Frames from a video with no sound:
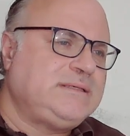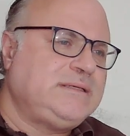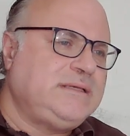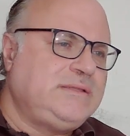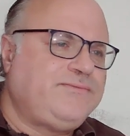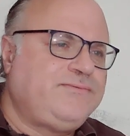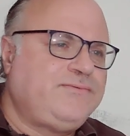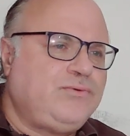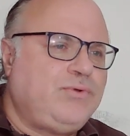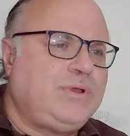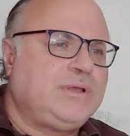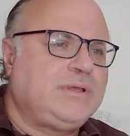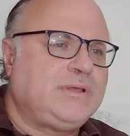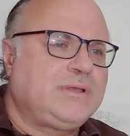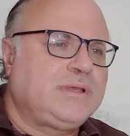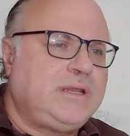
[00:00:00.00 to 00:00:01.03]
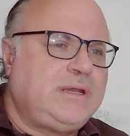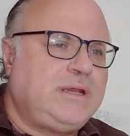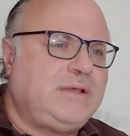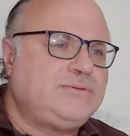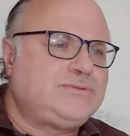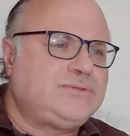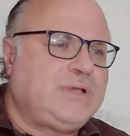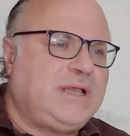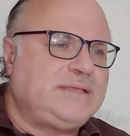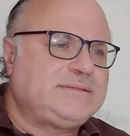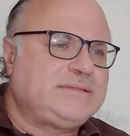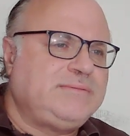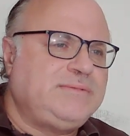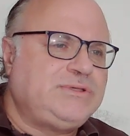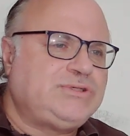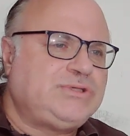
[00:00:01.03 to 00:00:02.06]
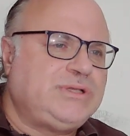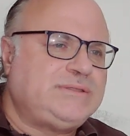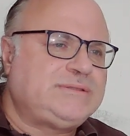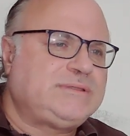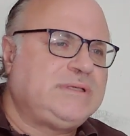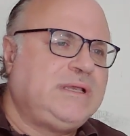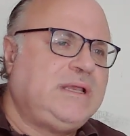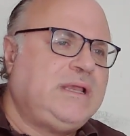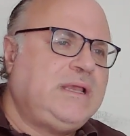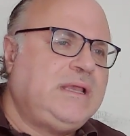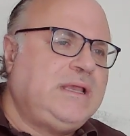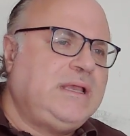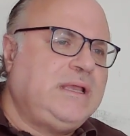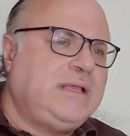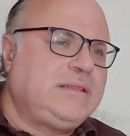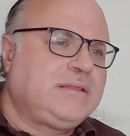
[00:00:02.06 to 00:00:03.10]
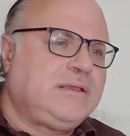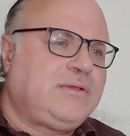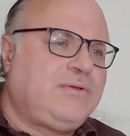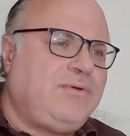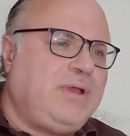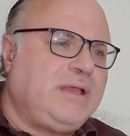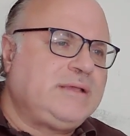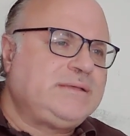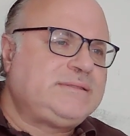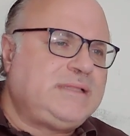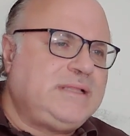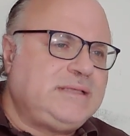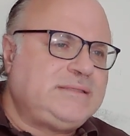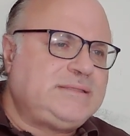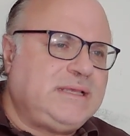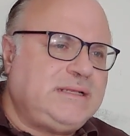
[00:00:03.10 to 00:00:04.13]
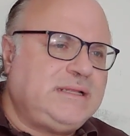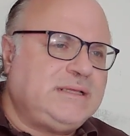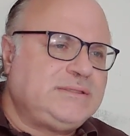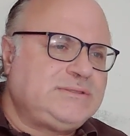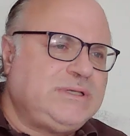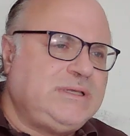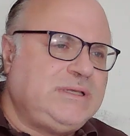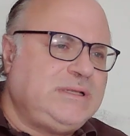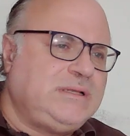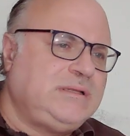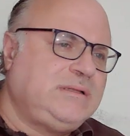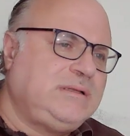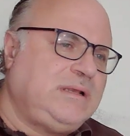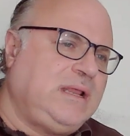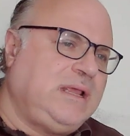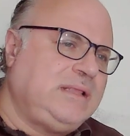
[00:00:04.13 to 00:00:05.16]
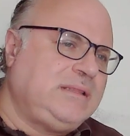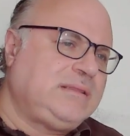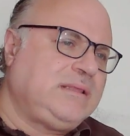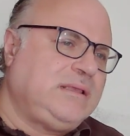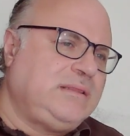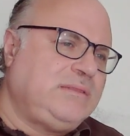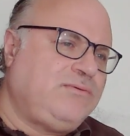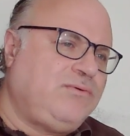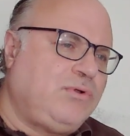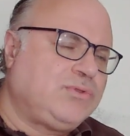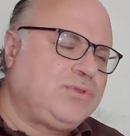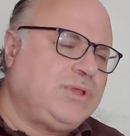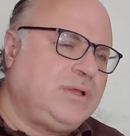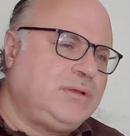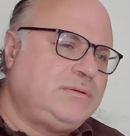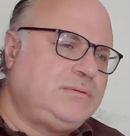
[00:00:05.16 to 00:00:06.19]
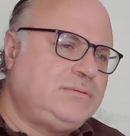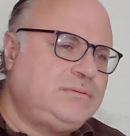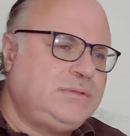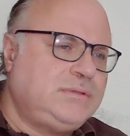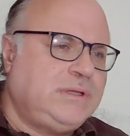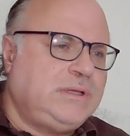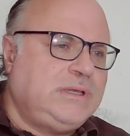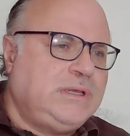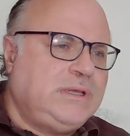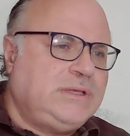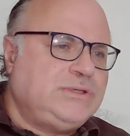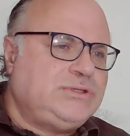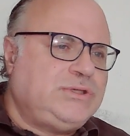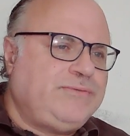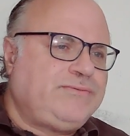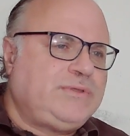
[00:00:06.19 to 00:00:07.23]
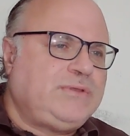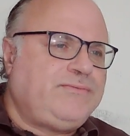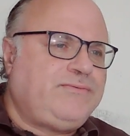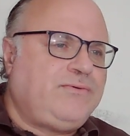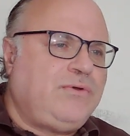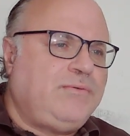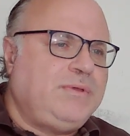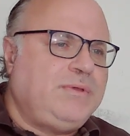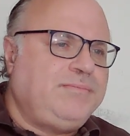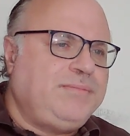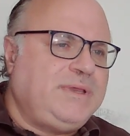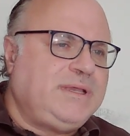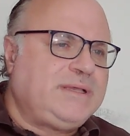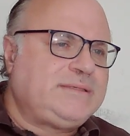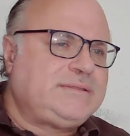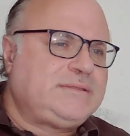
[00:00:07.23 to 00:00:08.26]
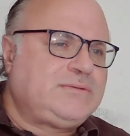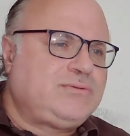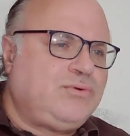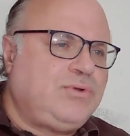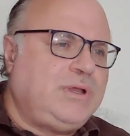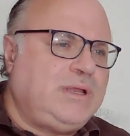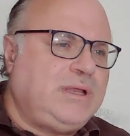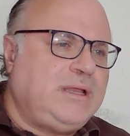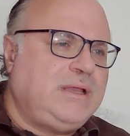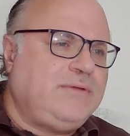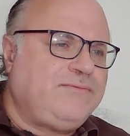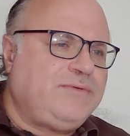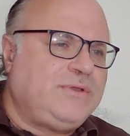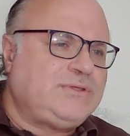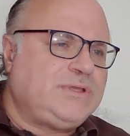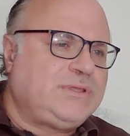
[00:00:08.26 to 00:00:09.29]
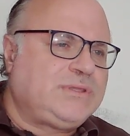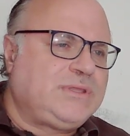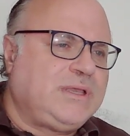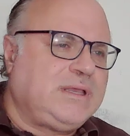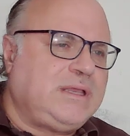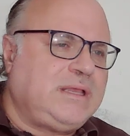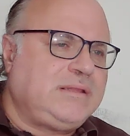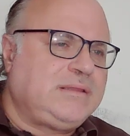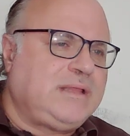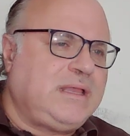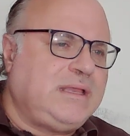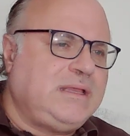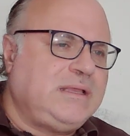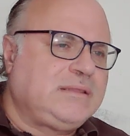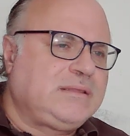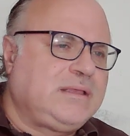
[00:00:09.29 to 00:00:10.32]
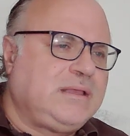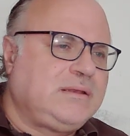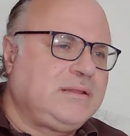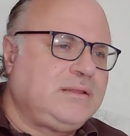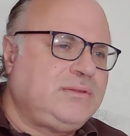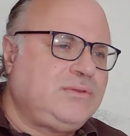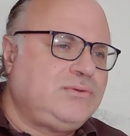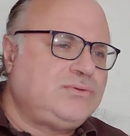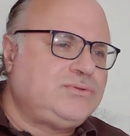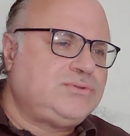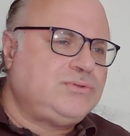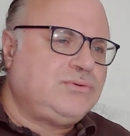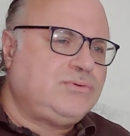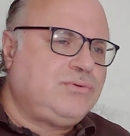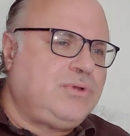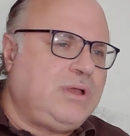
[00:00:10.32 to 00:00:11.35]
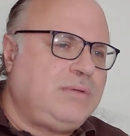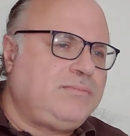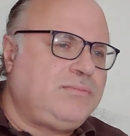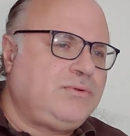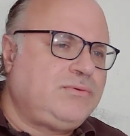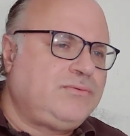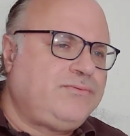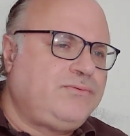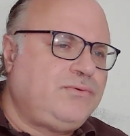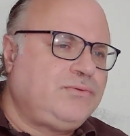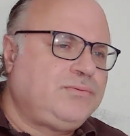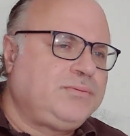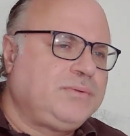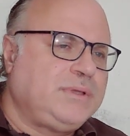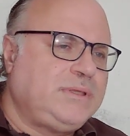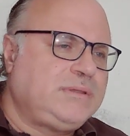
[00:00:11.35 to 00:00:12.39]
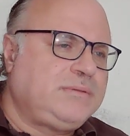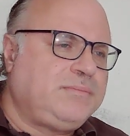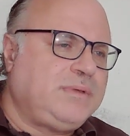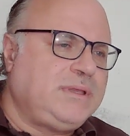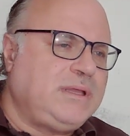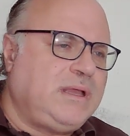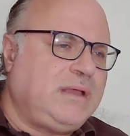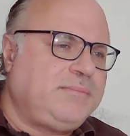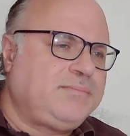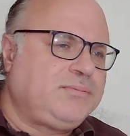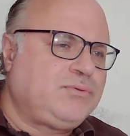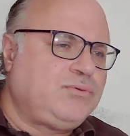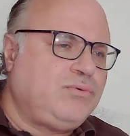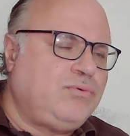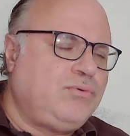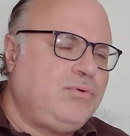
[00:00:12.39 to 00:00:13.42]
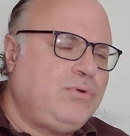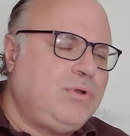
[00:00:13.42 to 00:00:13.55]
in fewer greenhouse gas emissions and requires less energy, land and water. Shifting from a mixed to a vegetarian diet can reduce your carbon footprint by up to